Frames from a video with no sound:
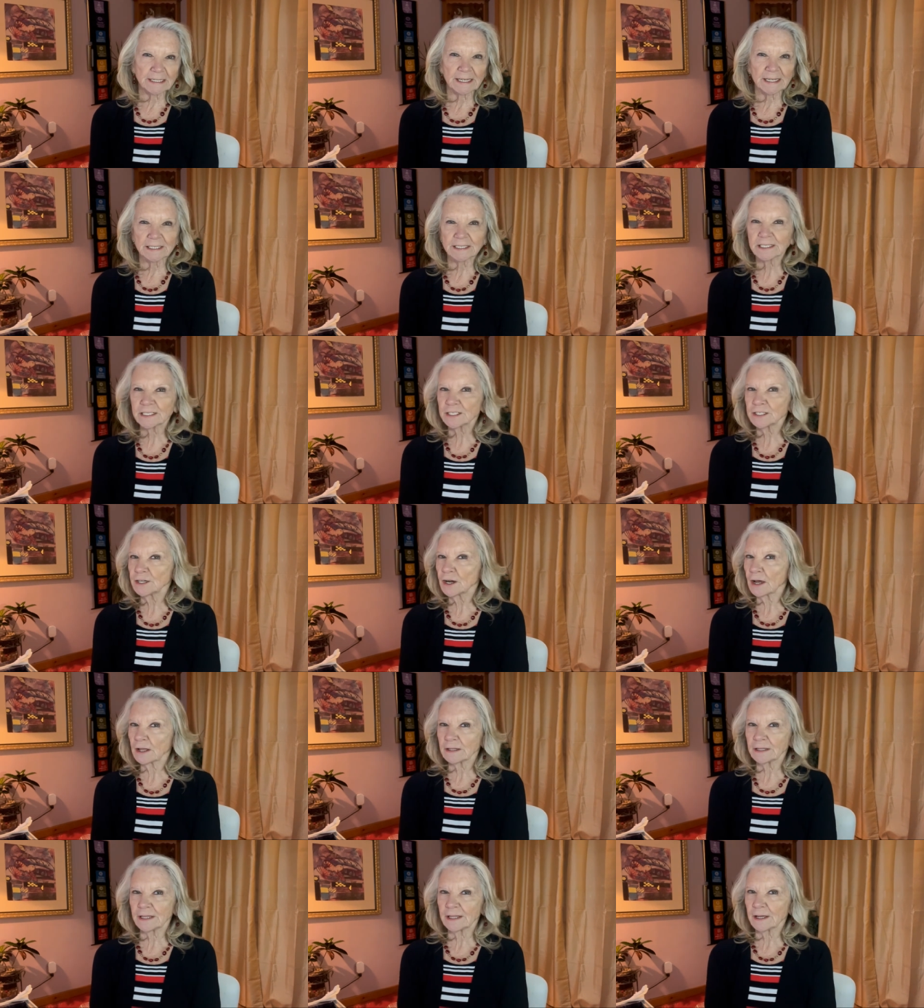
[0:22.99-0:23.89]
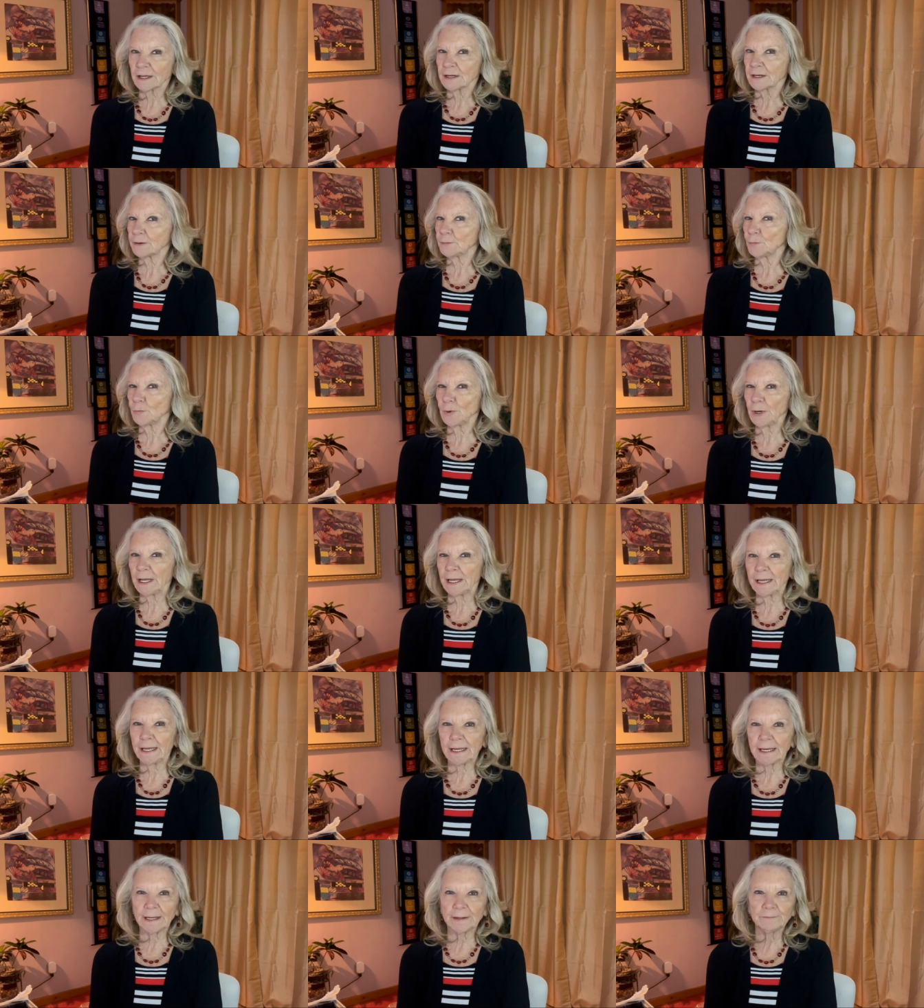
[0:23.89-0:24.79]
It's not that
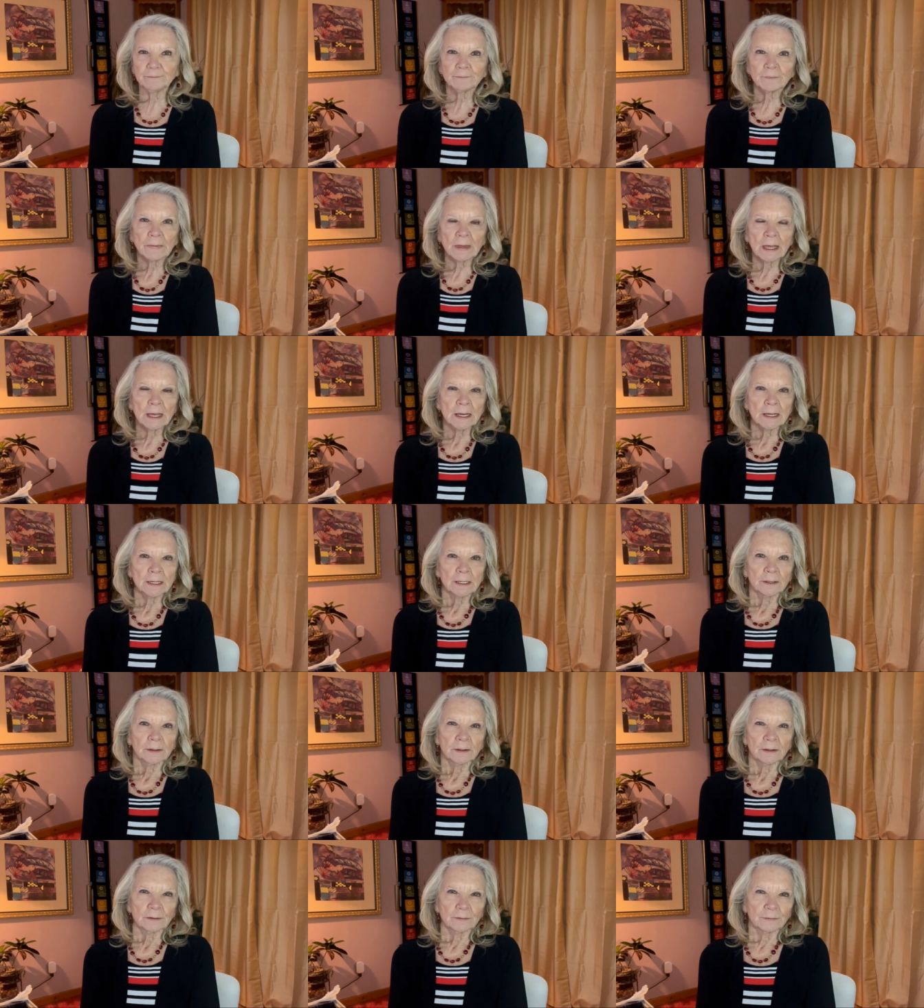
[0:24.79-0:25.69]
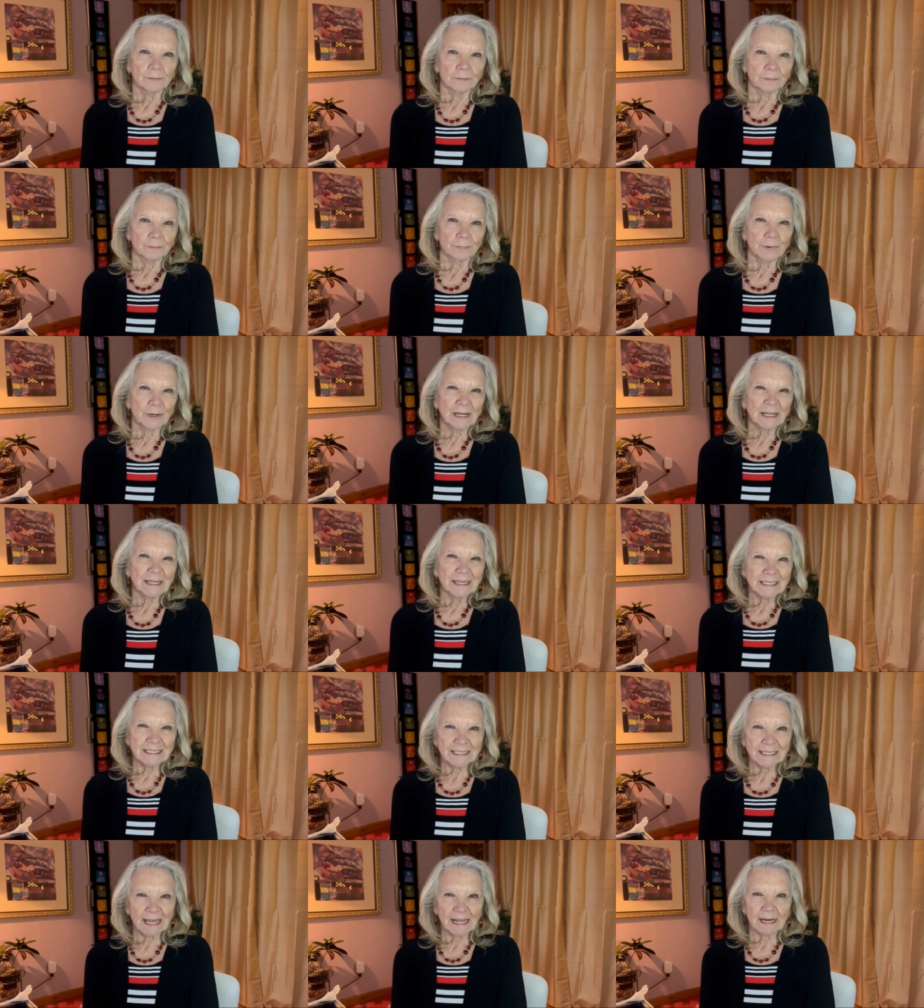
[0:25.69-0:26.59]
we really
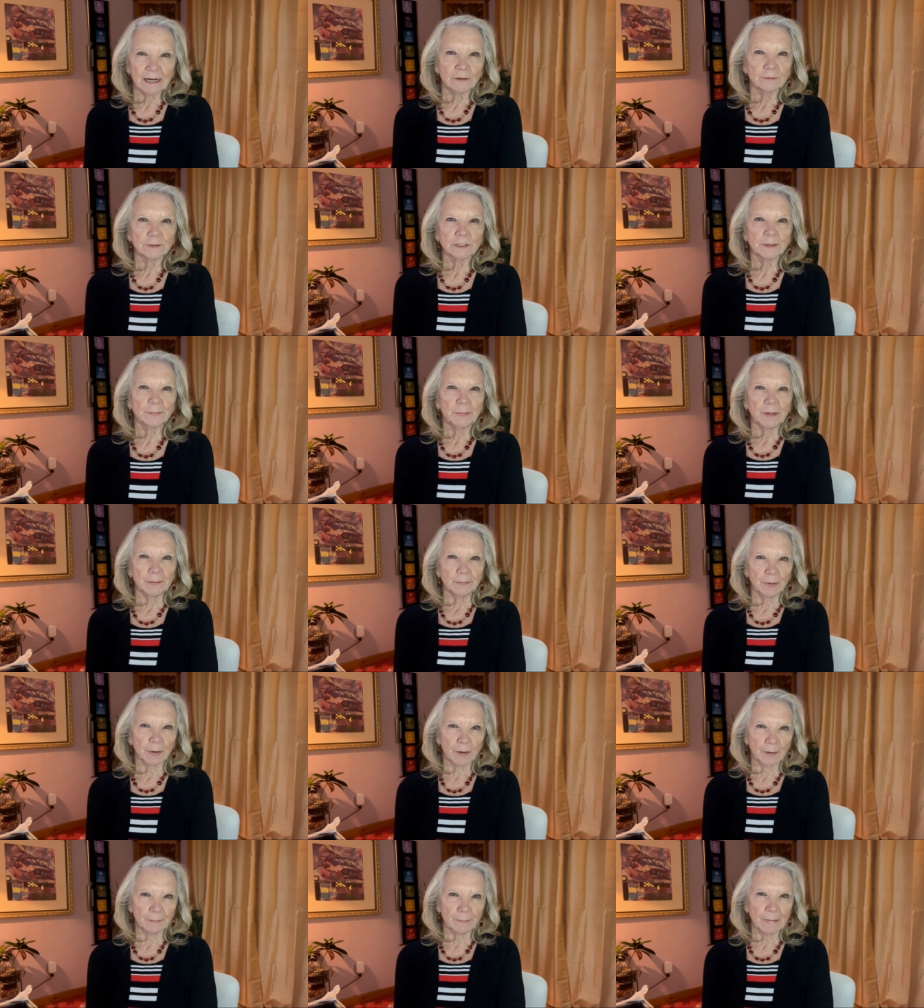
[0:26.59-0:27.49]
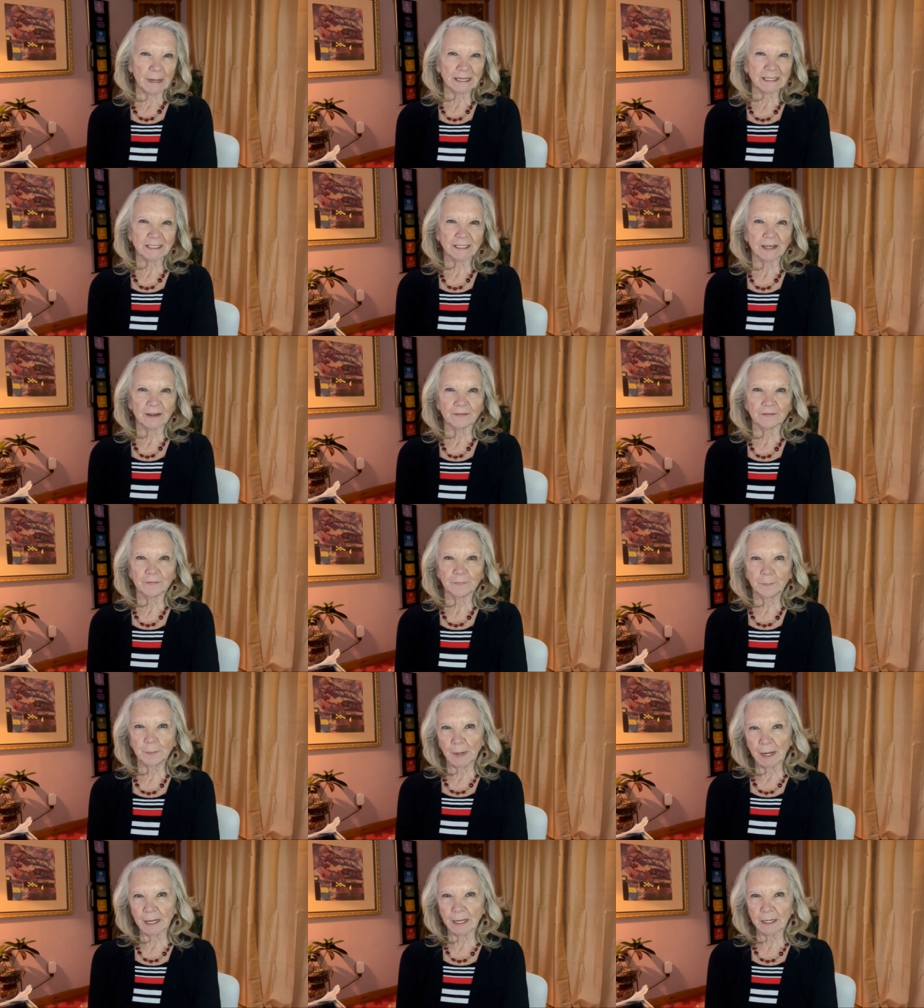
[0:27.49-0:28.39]
set out to be permissive,
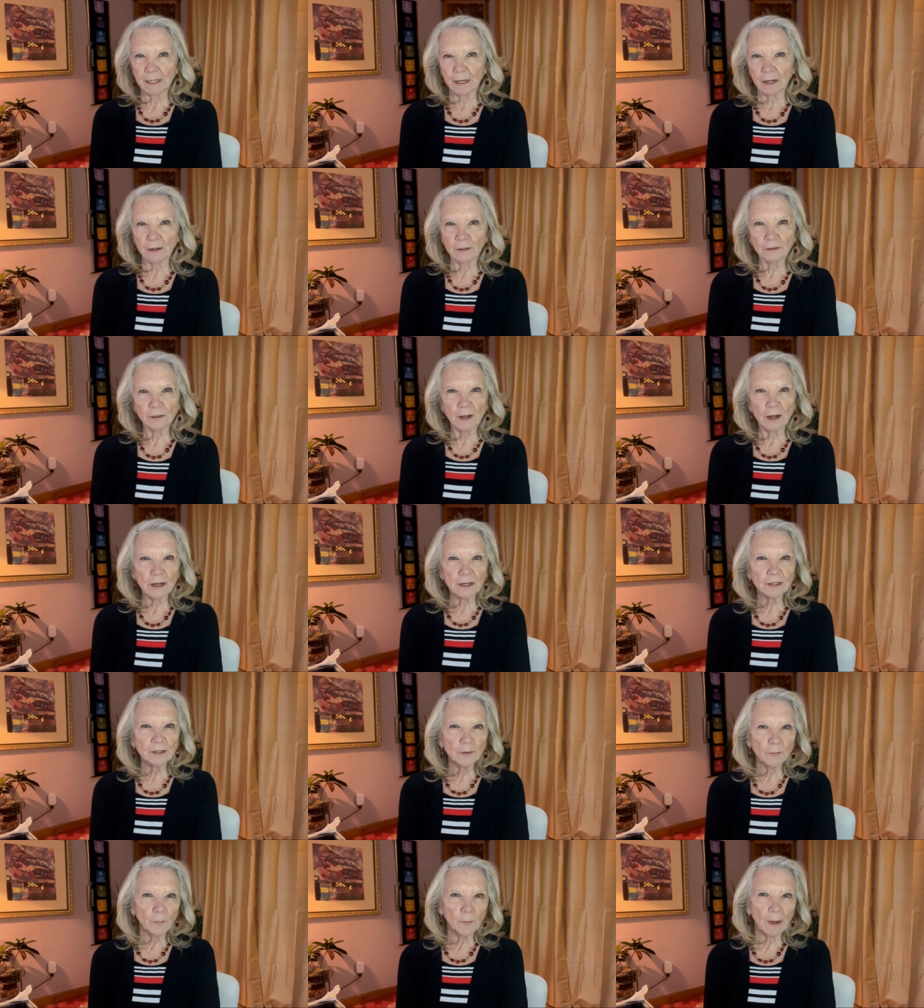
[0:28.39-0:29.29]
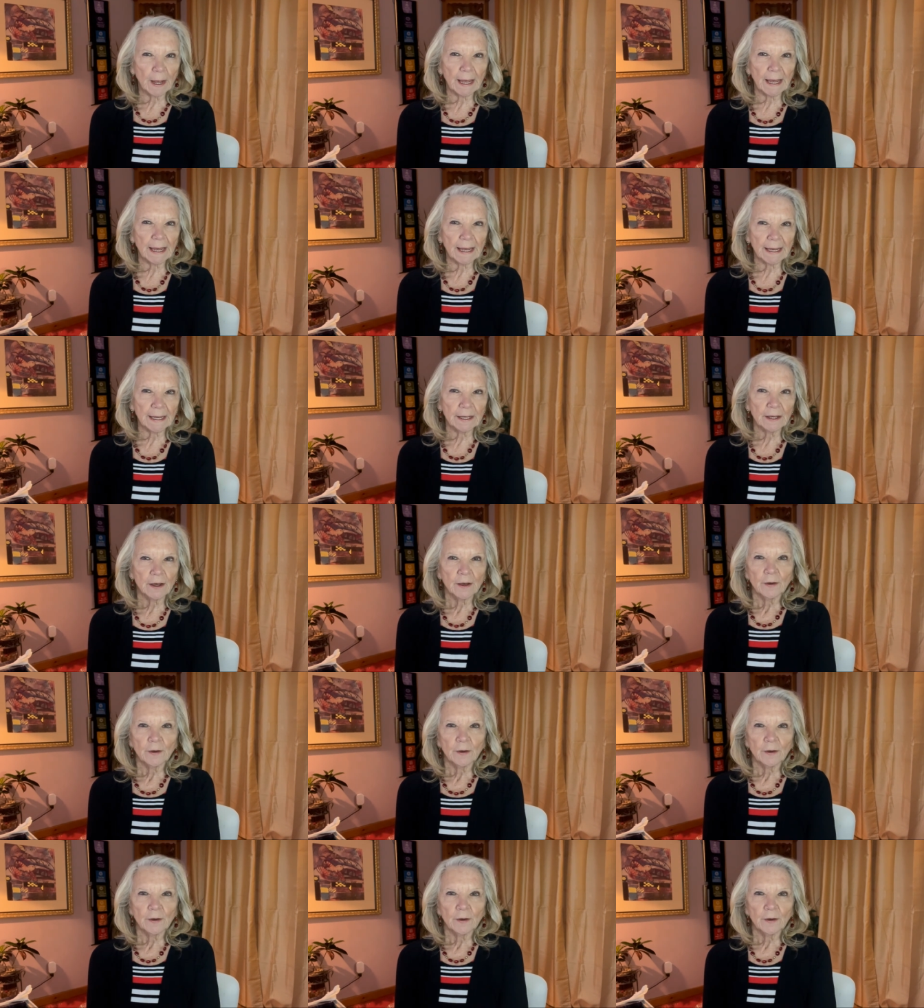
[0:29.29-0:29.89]
but along the way,